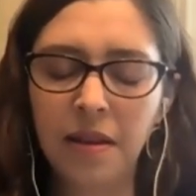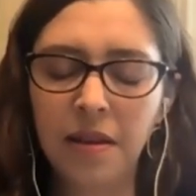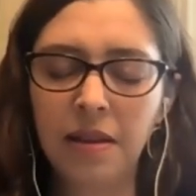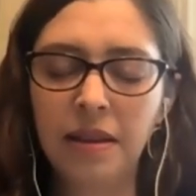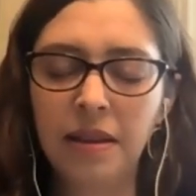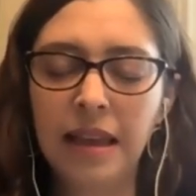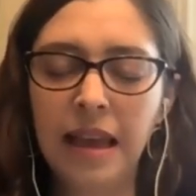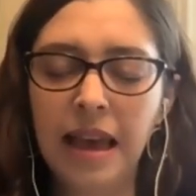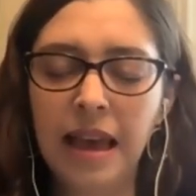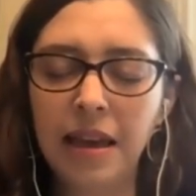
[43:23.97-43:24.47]

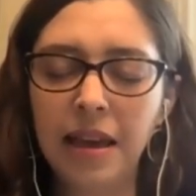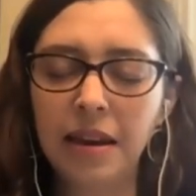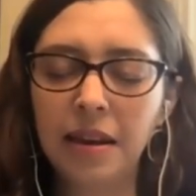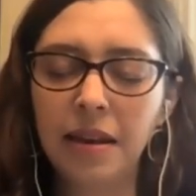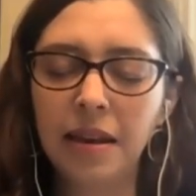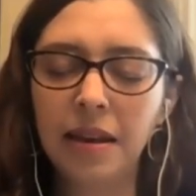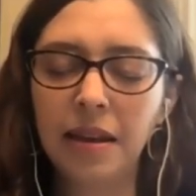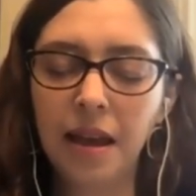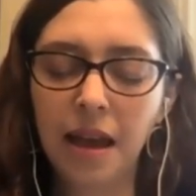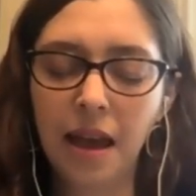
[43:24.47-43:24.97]
yet
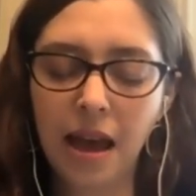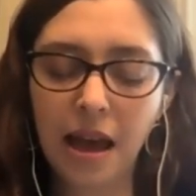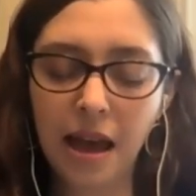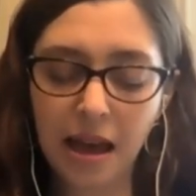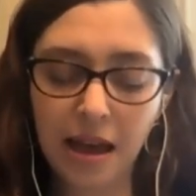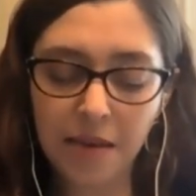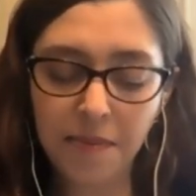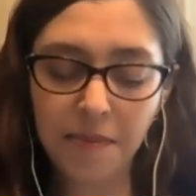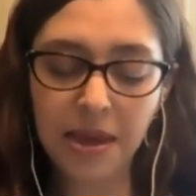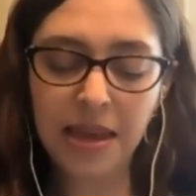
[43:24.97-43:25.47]

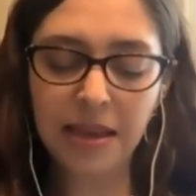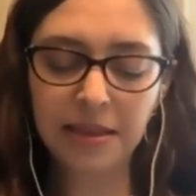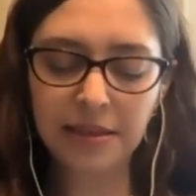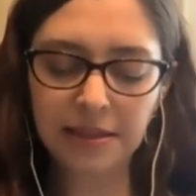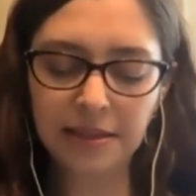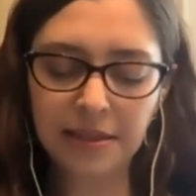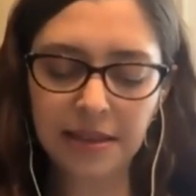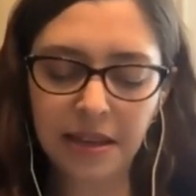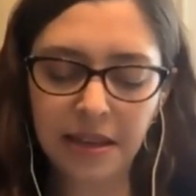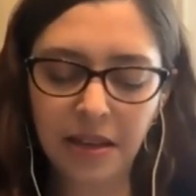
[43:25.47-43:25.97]
I may
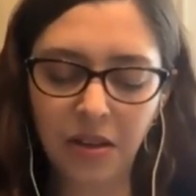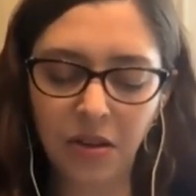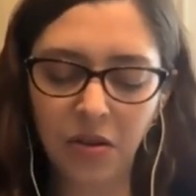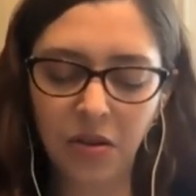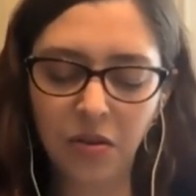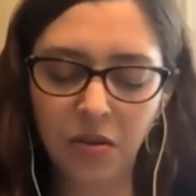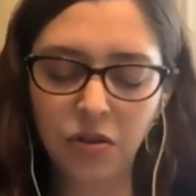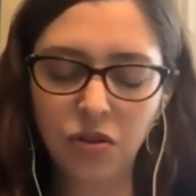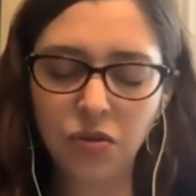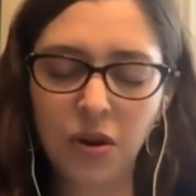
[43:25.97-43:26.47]

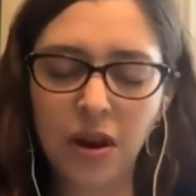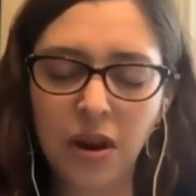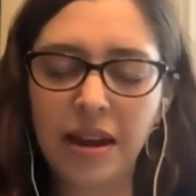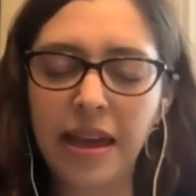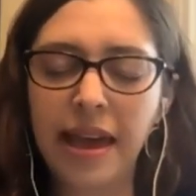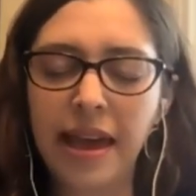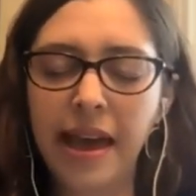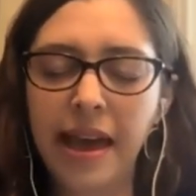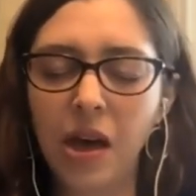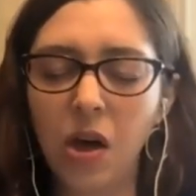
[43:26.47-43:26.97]
still try to
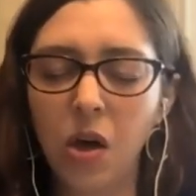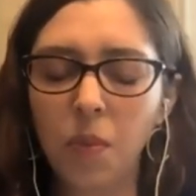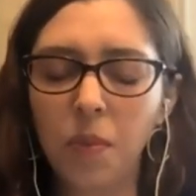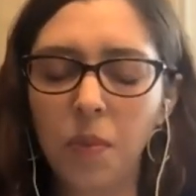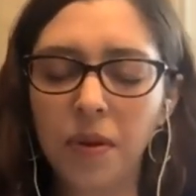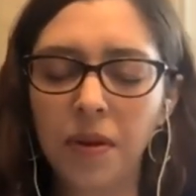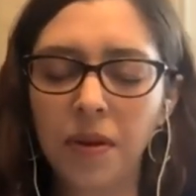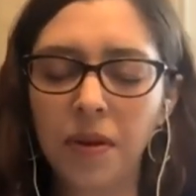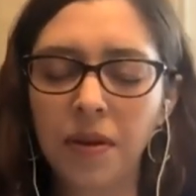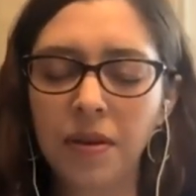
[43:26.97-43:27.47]
help
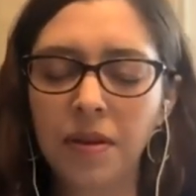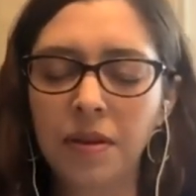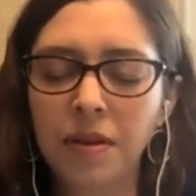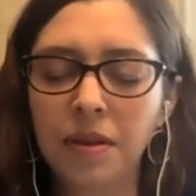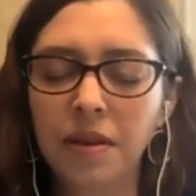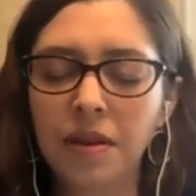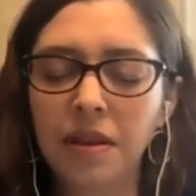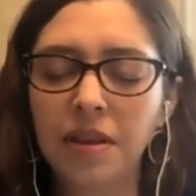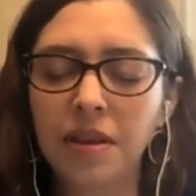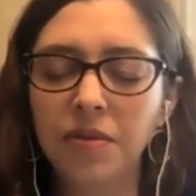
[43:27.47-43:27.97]

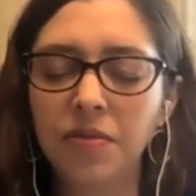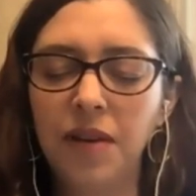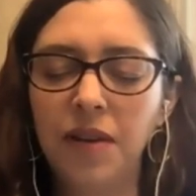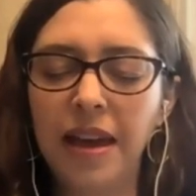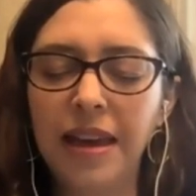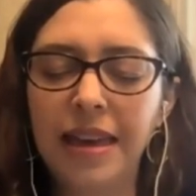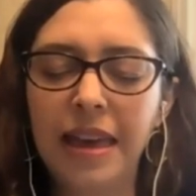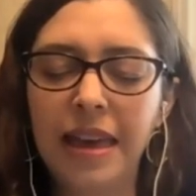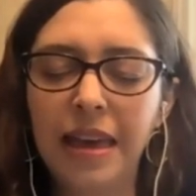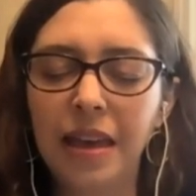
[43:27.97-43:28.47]
if I
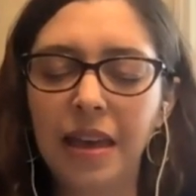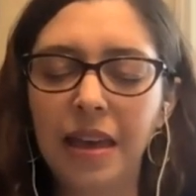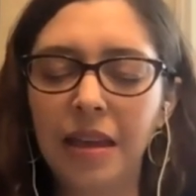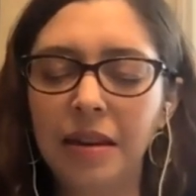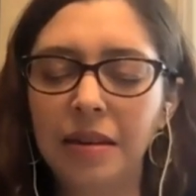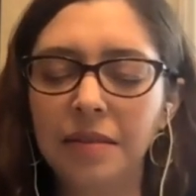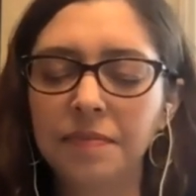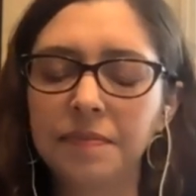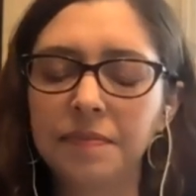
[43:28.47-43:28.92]
can.